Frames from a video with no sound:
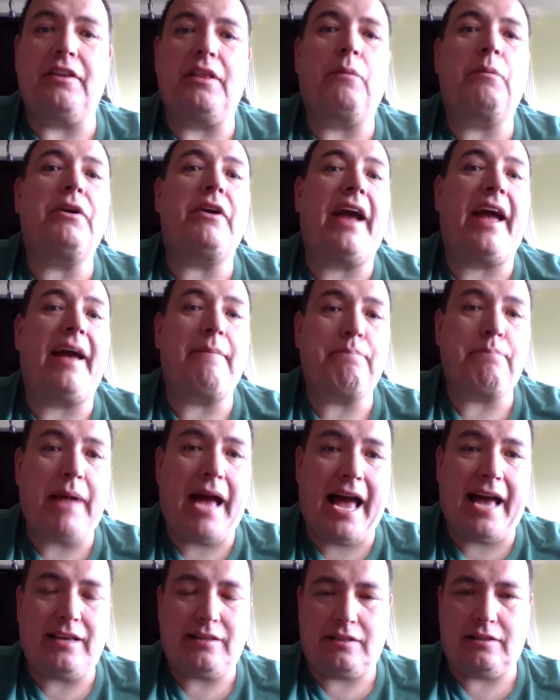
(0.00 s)
that we're
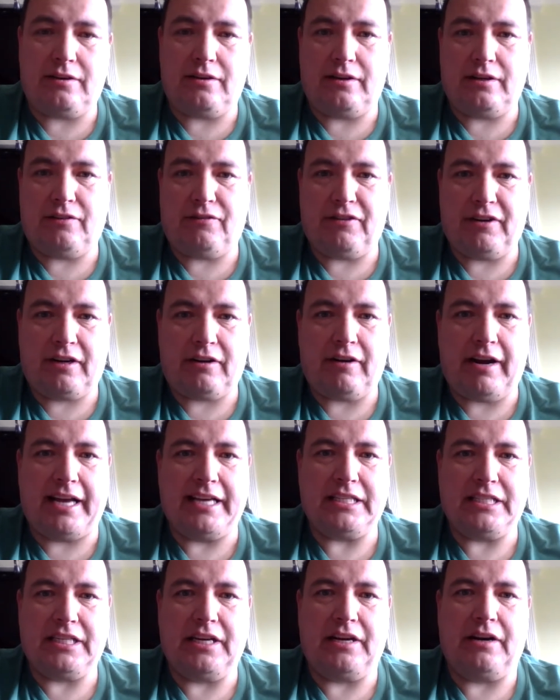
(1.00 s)
ambassadors for
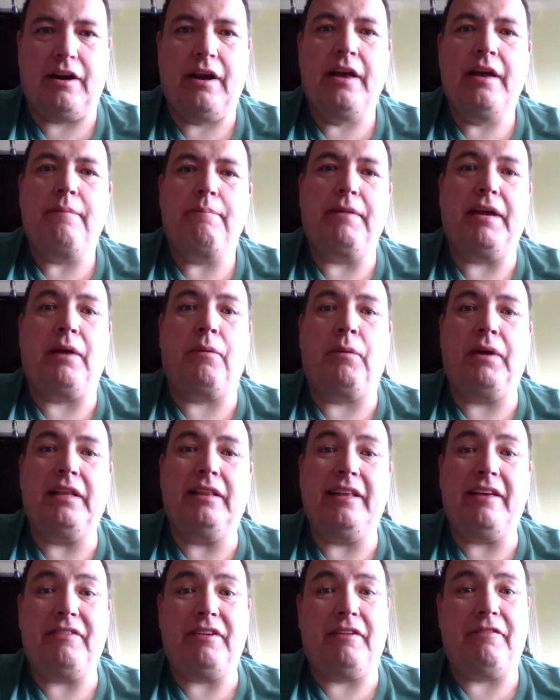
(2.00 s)
Christ here, meaning we
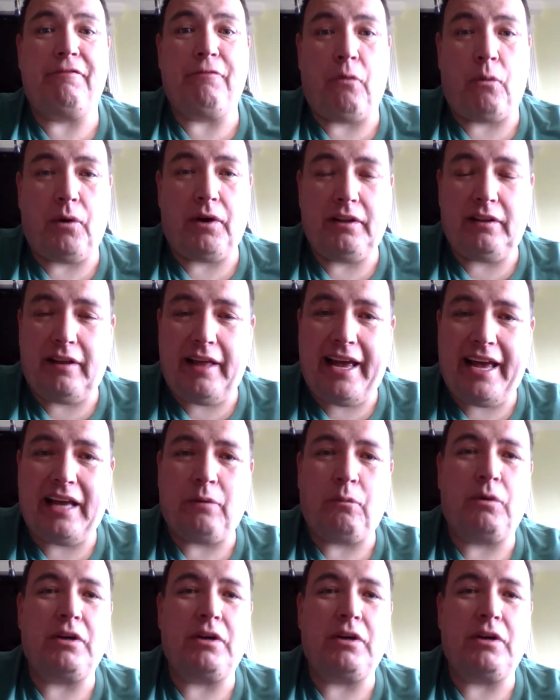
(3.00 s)
live in a foreign land.